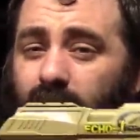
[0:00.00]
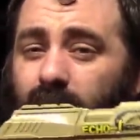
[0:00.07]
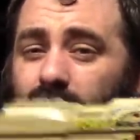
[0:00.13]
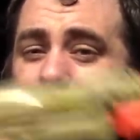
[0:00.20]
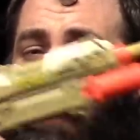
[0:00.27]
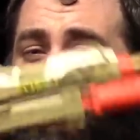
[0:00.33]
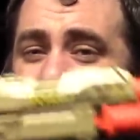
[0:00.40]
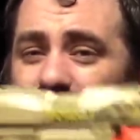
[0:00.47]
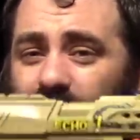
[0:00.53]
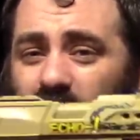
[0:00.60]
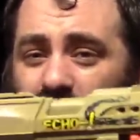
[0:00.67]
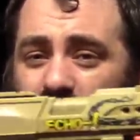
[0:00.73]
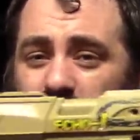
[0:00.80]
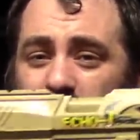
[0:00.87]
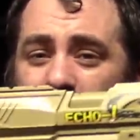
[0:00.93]
but in a different
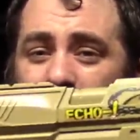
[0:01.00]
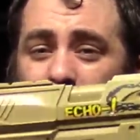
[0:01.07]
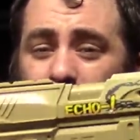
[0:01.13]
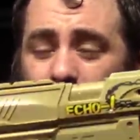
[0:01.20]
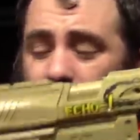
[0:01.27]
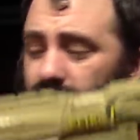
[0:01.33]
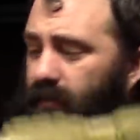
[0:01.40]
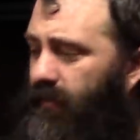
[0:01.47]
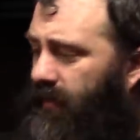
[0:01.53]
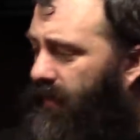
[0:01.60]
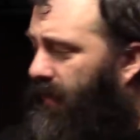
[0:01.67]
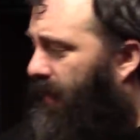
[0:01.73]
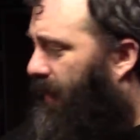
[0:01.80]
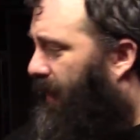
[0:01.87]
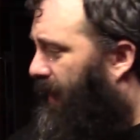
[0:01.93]
shell.
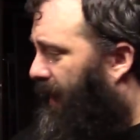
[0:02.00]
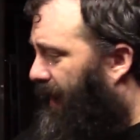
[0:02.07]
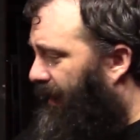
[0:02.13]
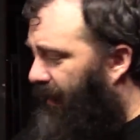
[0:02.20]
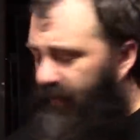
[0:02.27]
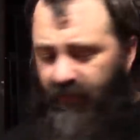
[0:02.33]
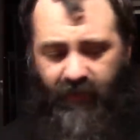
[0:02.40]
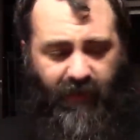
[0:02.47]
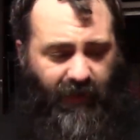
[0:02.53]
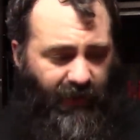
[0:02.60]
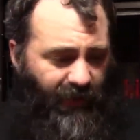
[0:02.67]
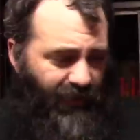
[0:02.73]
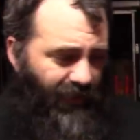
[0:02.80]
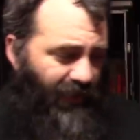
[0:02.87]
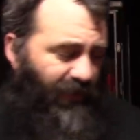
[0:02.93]
And this
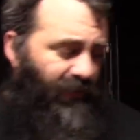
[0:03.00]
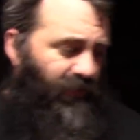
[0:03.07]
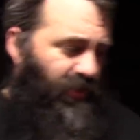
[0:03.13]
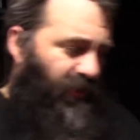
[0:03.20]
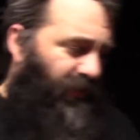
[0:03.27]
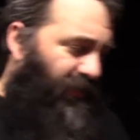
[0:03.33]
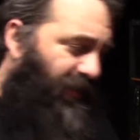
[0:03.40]
thing is just